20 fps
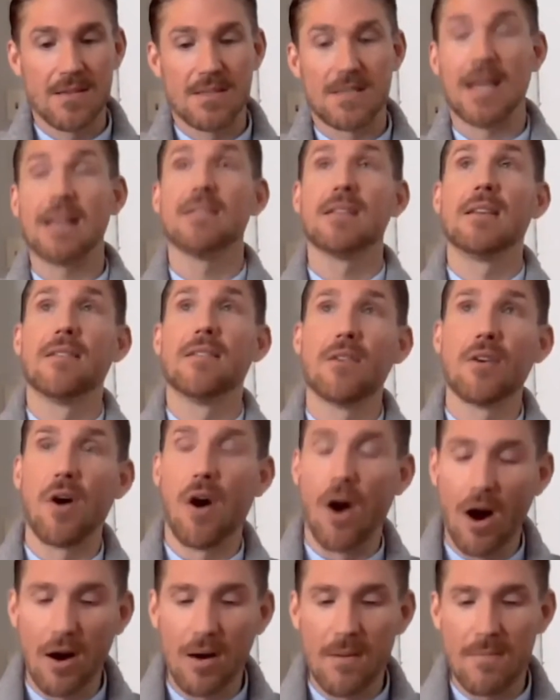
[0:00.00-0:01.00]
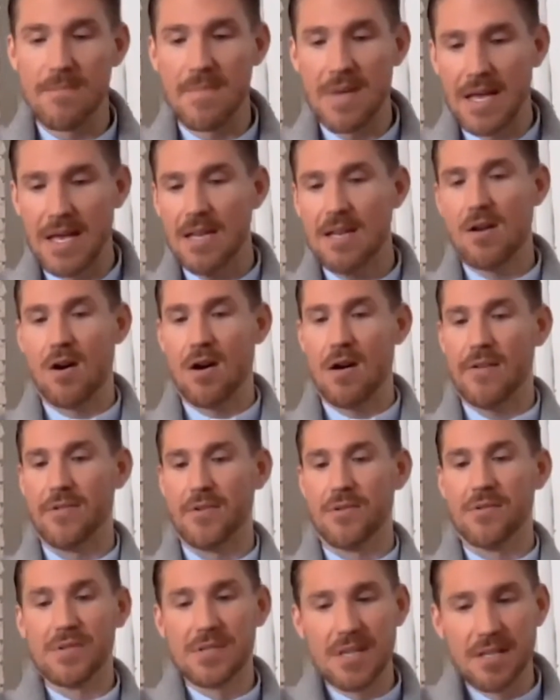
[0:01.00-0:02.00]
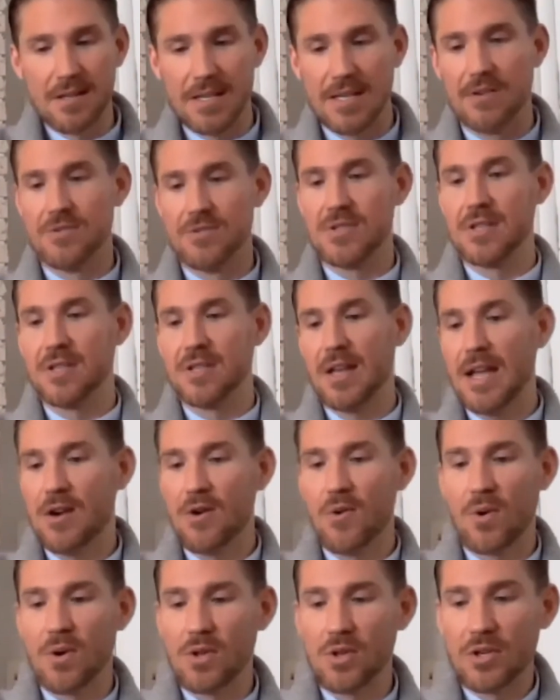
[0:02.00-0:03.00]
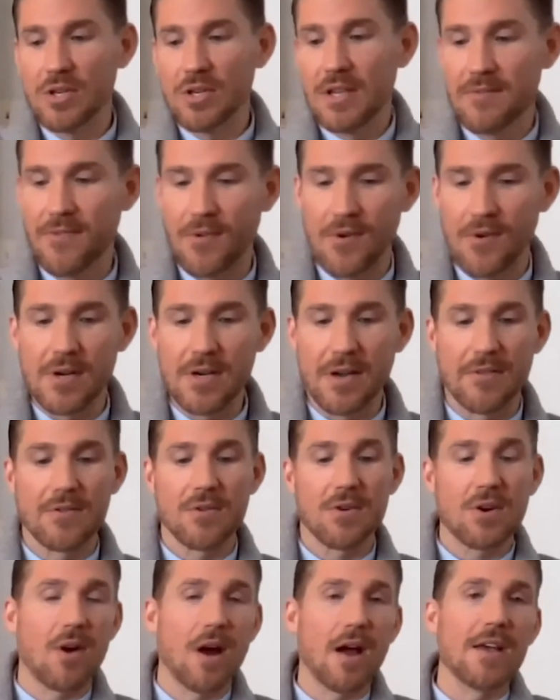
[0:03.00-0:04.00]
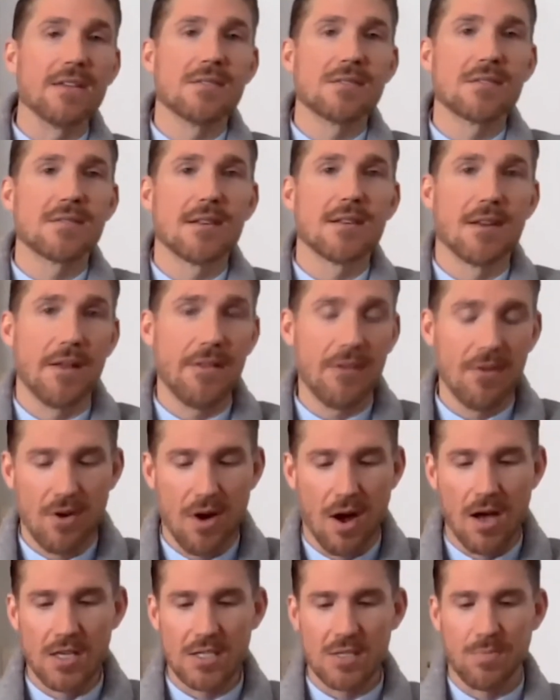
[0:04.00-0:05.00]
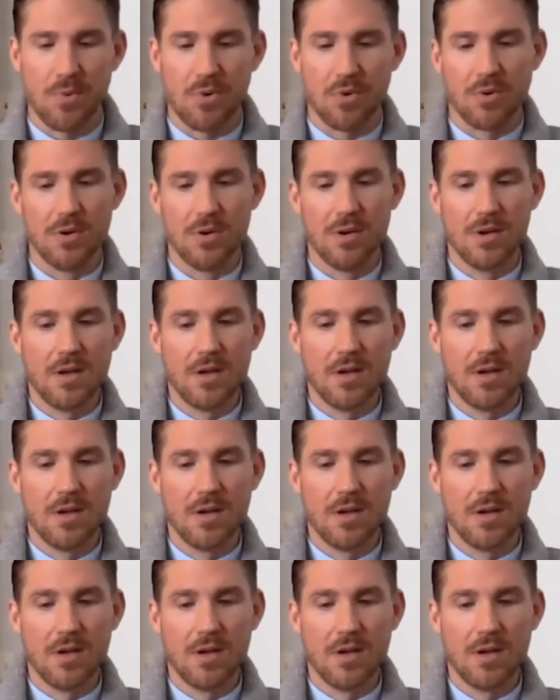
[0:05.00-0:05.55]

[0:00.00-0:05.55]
Sadly, there are many authors and leaders today who are looking for another Christ, another gospel,